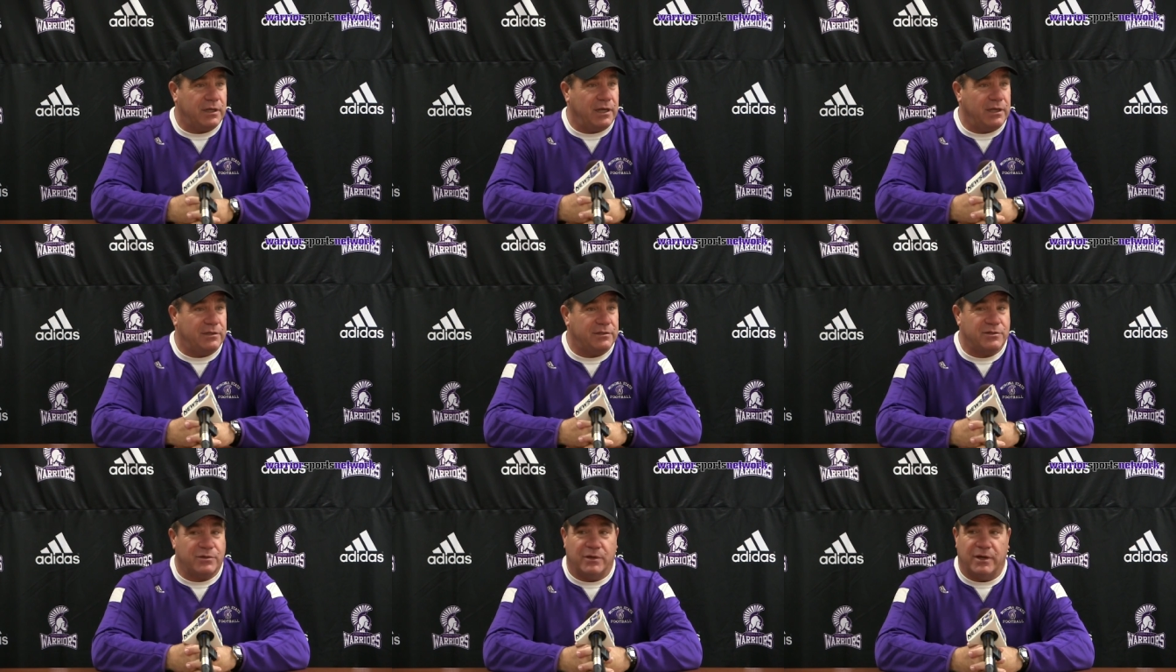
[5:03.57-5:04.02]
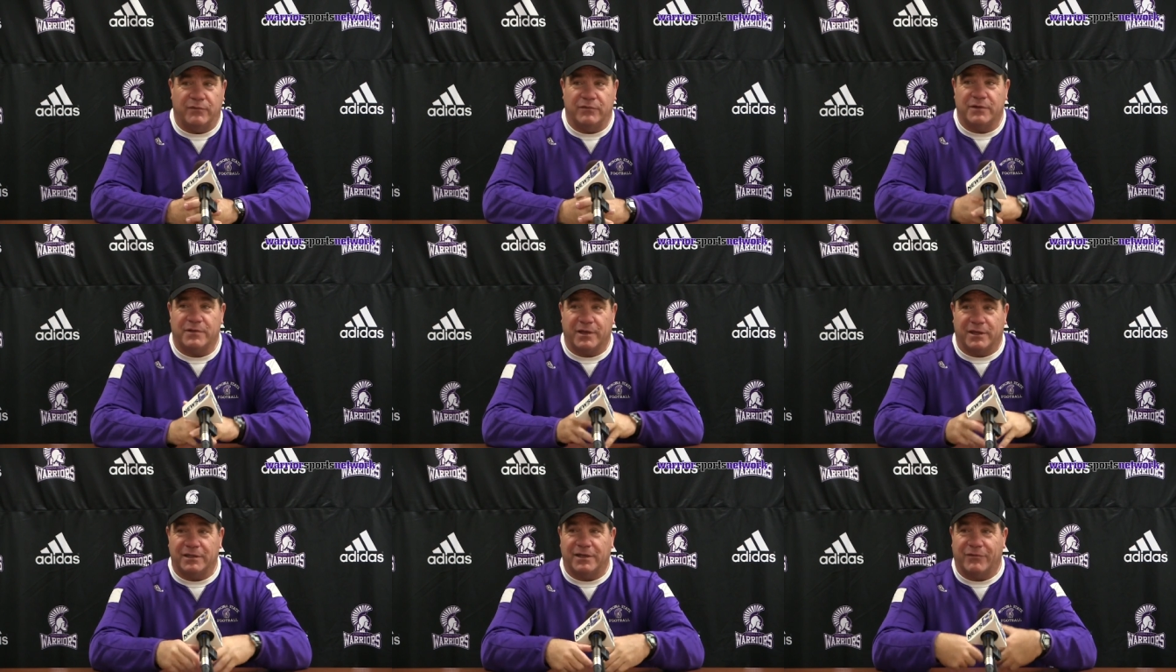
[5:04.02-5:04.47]
And so
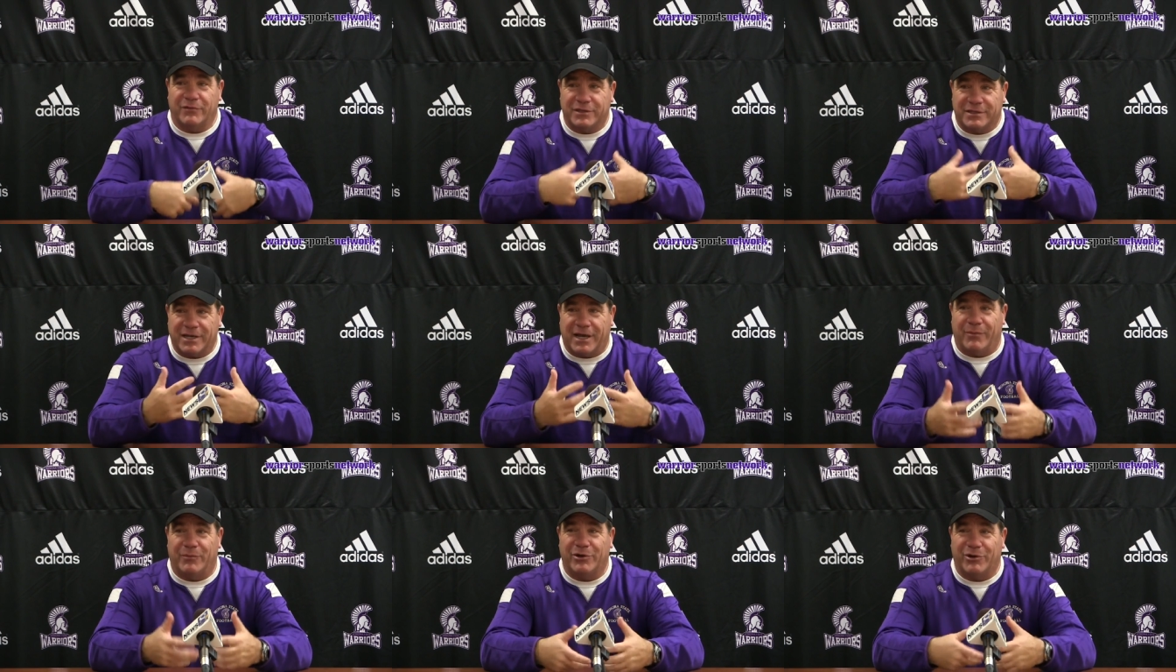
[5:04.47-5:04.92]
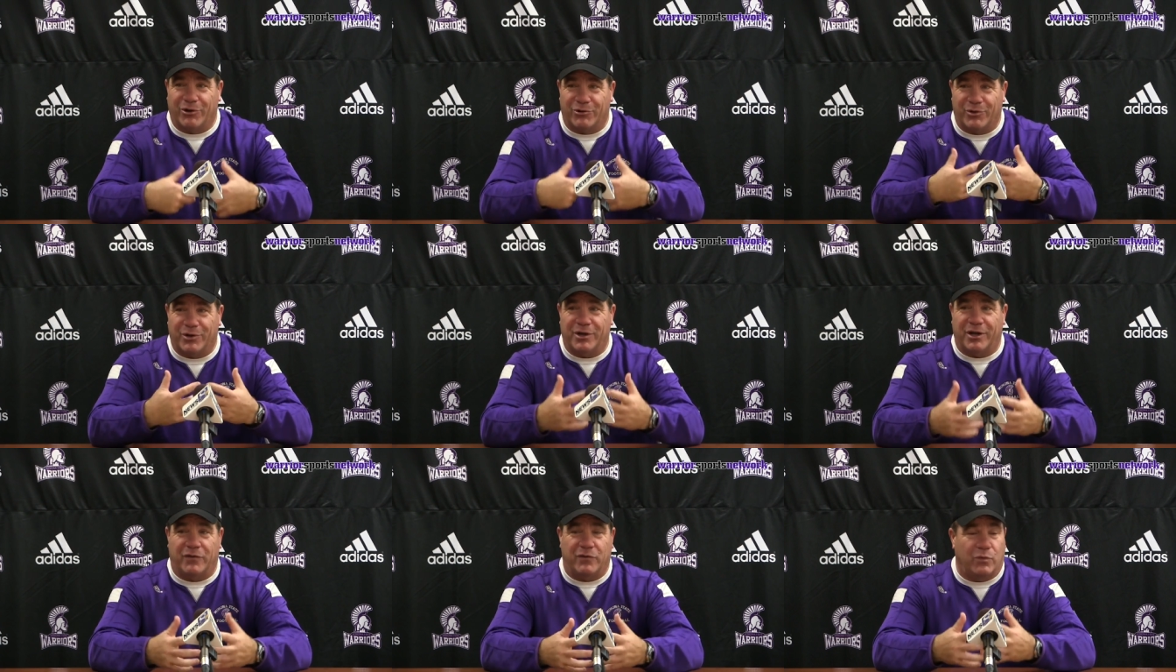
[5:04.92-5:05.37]
everything, every time we go
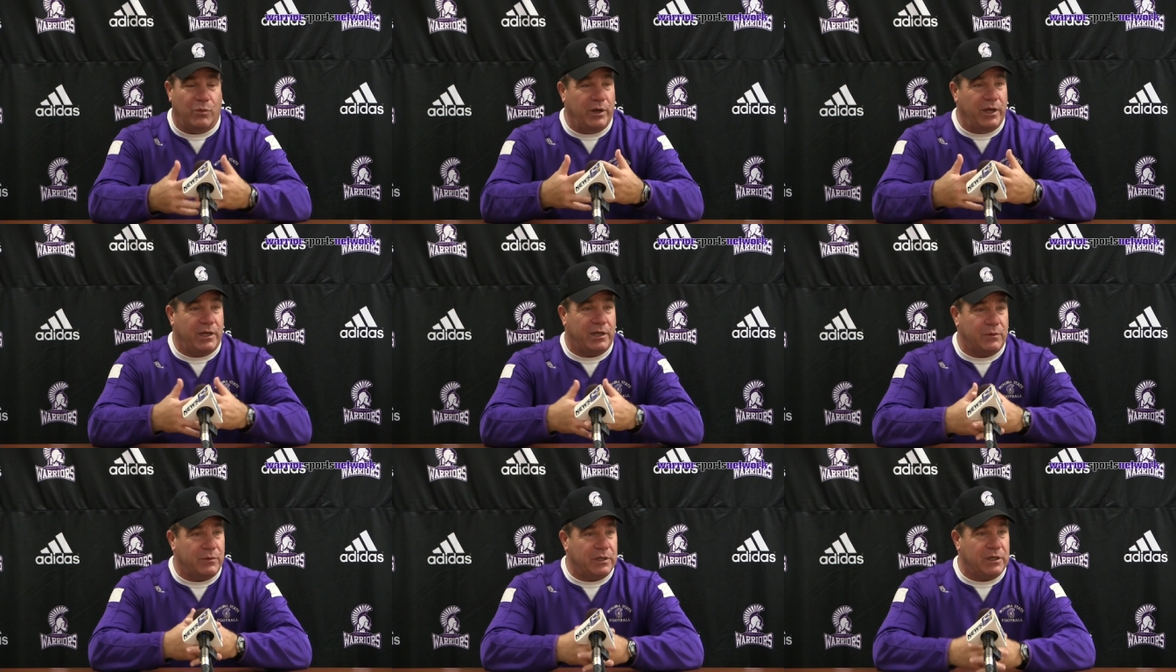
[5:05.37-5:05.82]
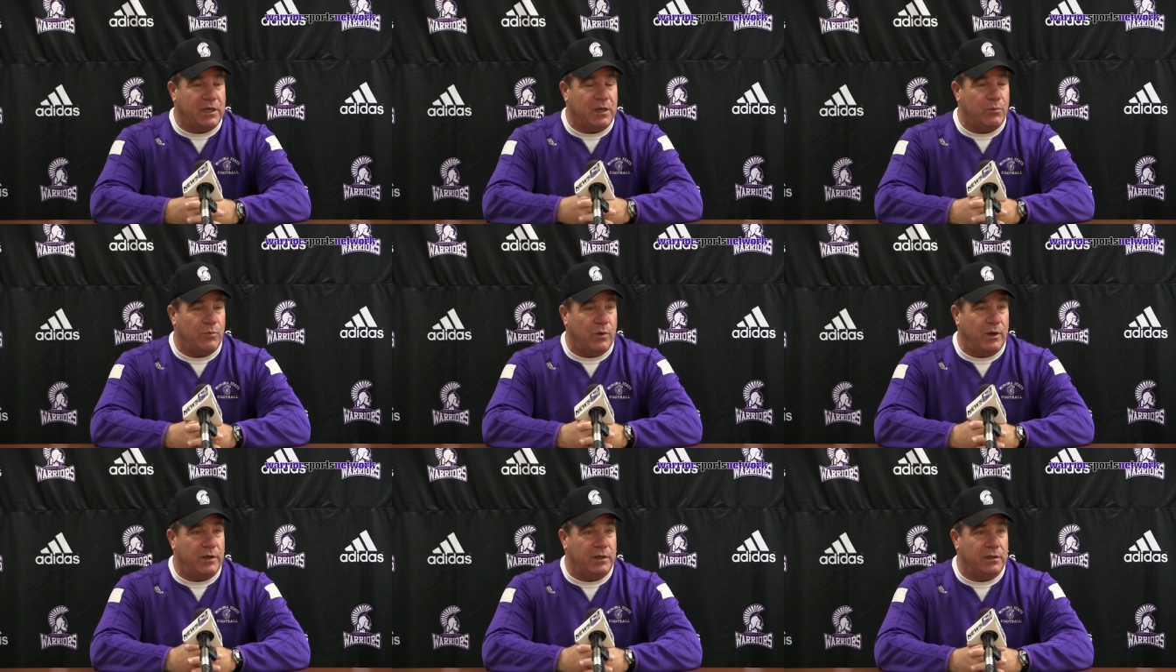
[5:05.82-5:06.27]
to another week and we
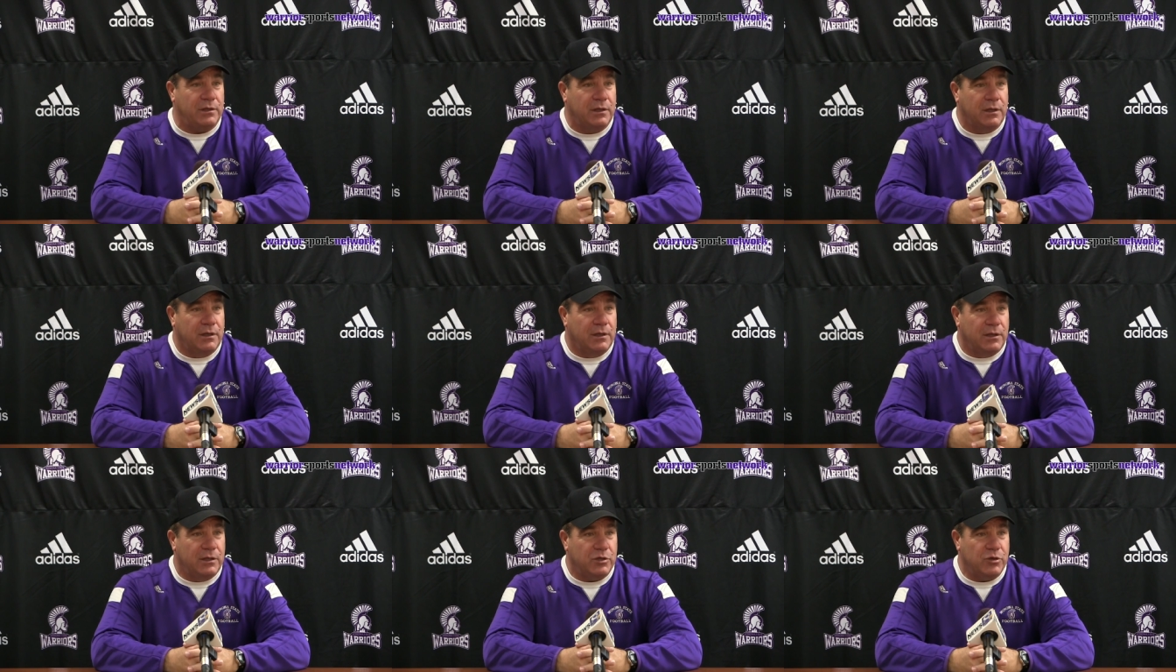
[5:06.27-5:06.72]
keep winning,